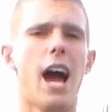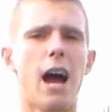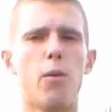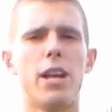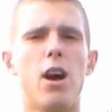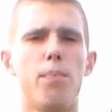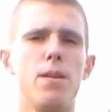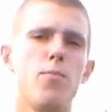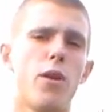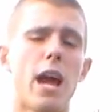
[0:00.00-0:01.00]
I want to help
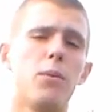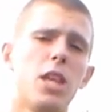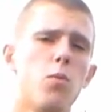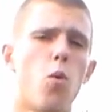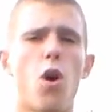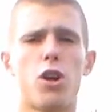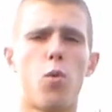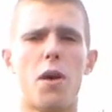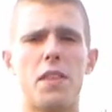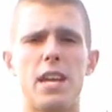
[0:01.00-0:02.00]
people get what they want or
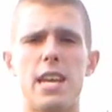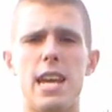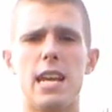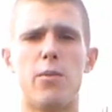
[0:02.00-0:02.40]
what they need.